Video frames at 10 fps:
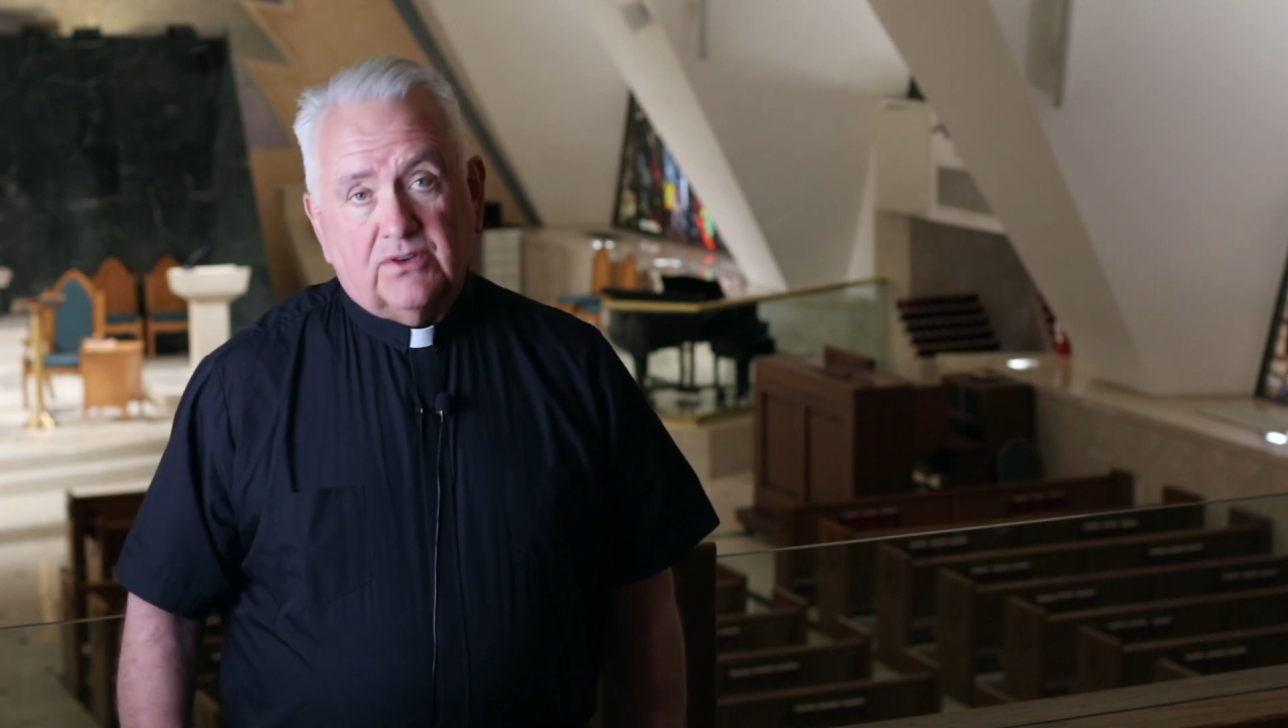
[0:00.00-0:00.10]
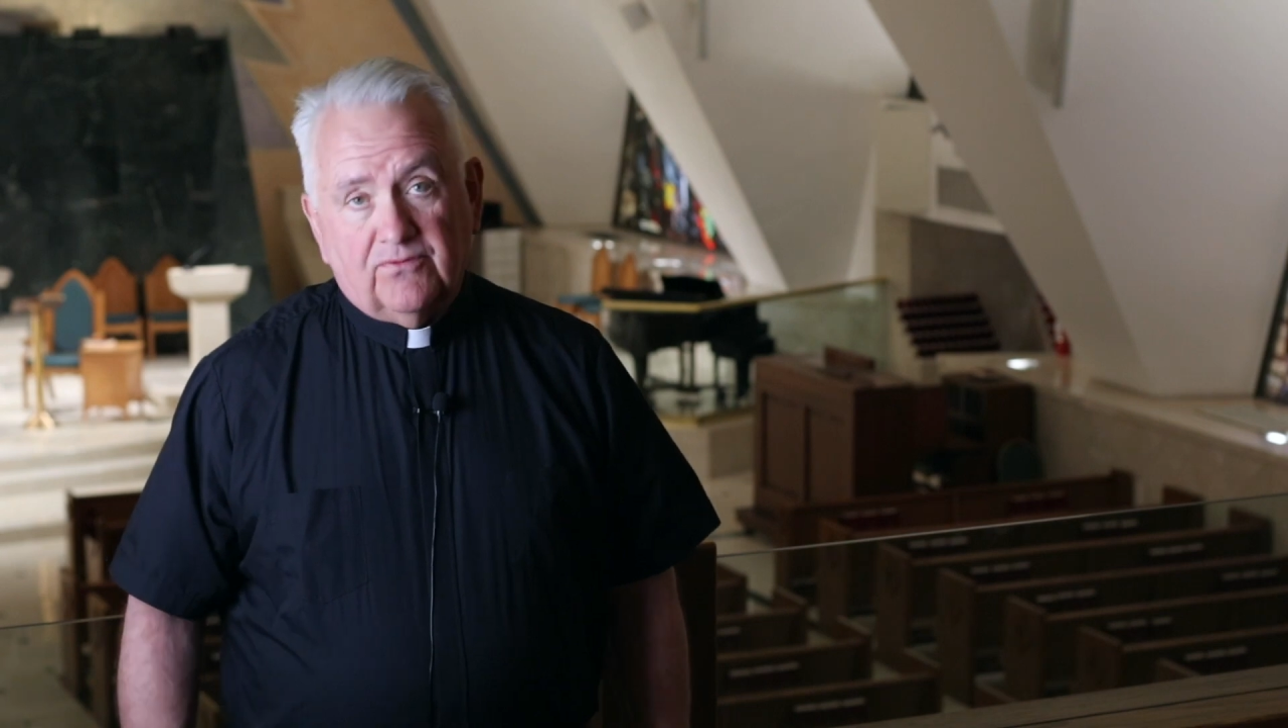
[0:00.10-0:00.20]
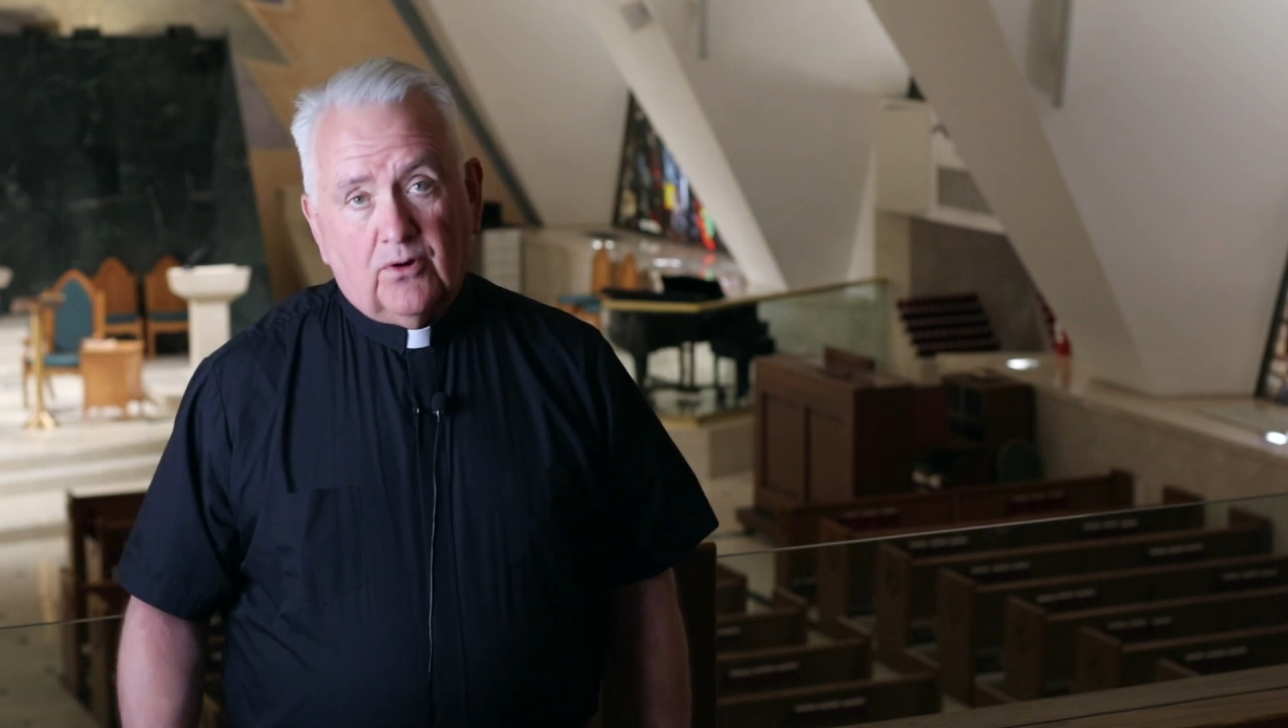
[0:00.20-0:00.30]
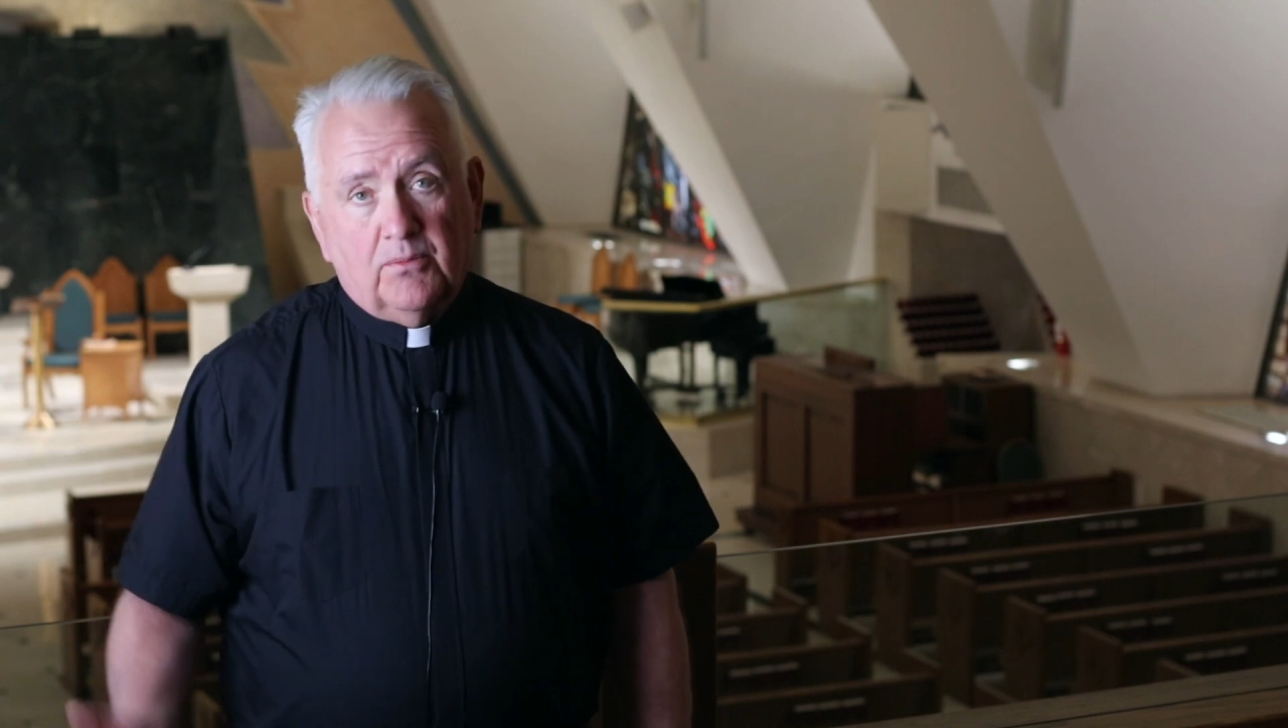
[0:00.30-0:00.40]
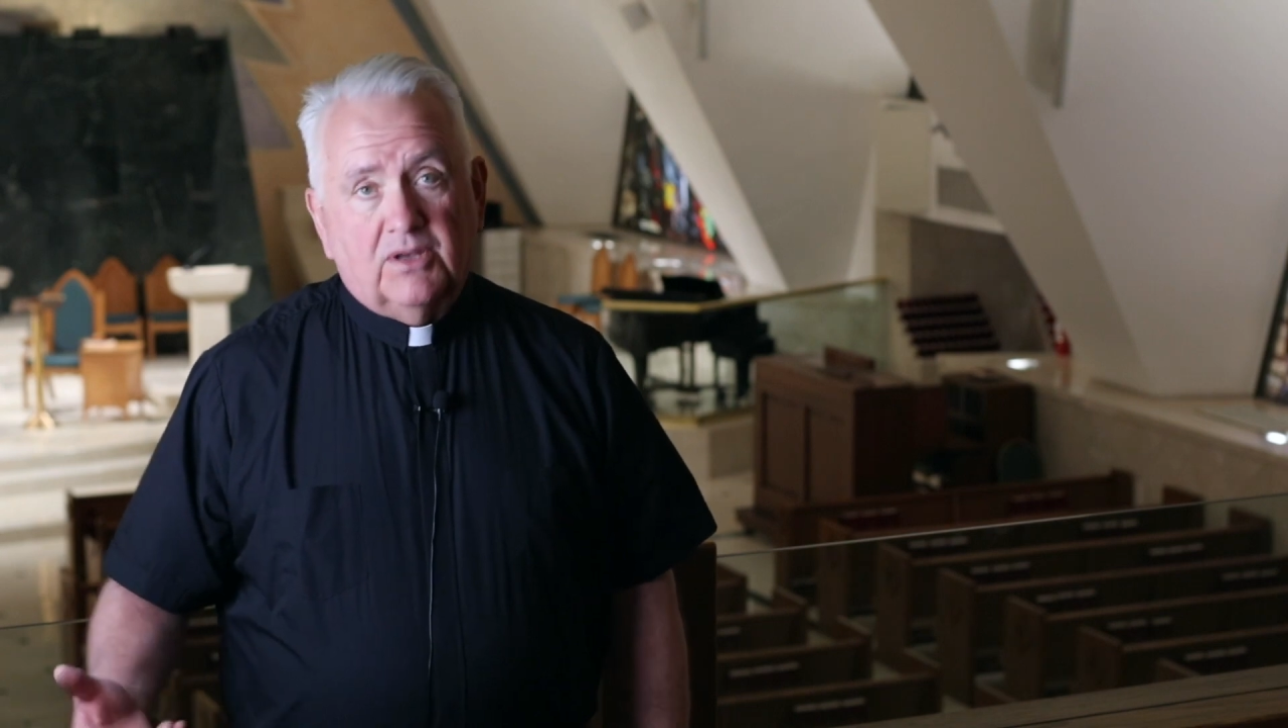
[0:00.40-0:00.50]
and
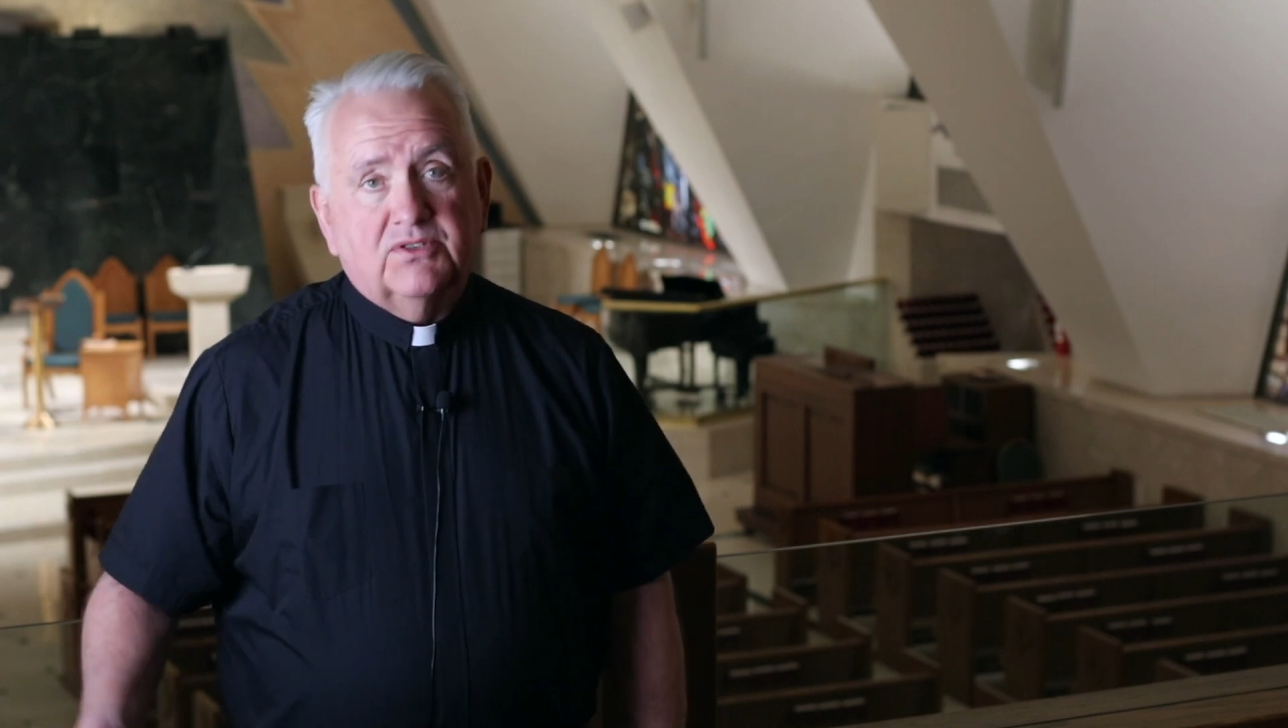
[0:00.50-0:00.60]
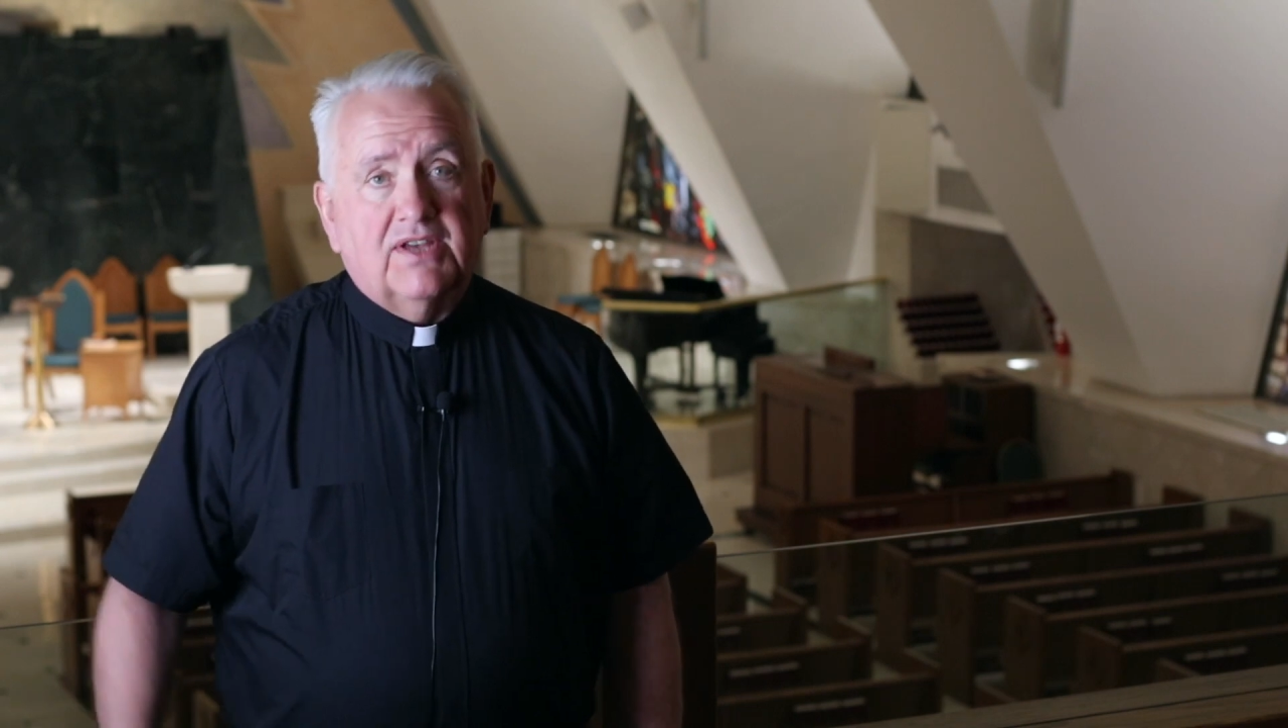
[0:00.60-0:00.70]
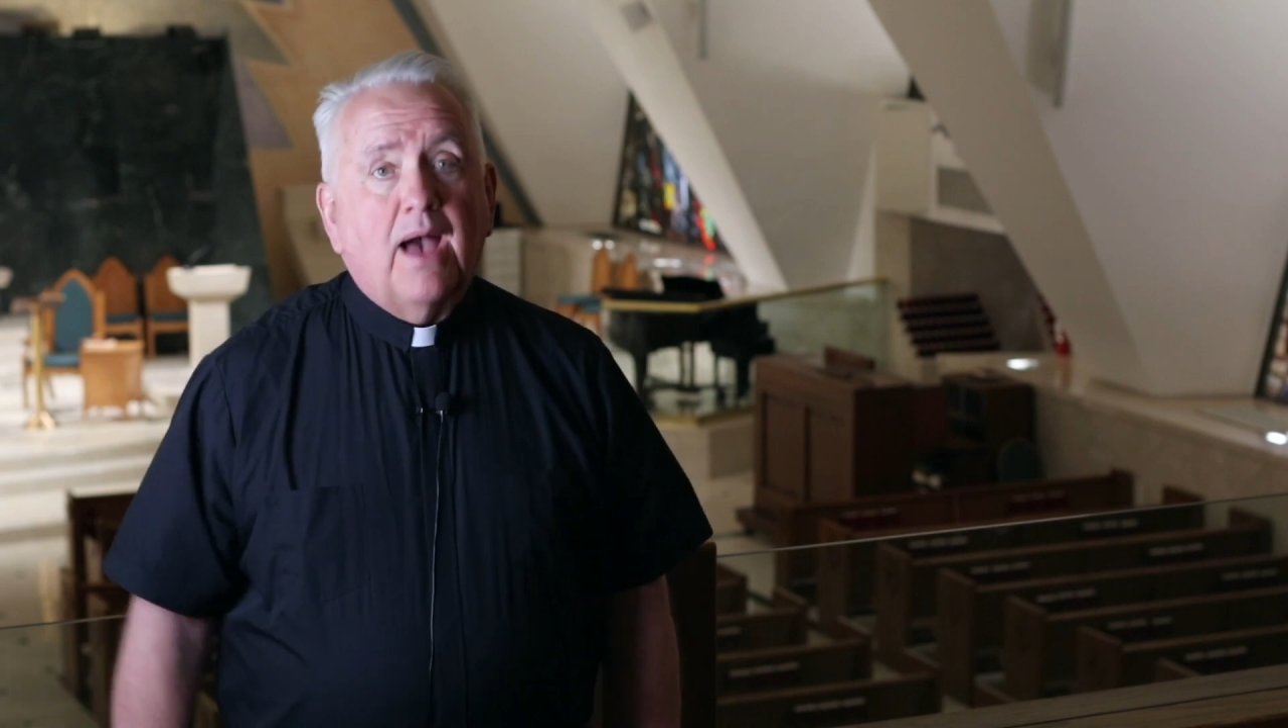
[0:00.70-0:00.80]
foremost,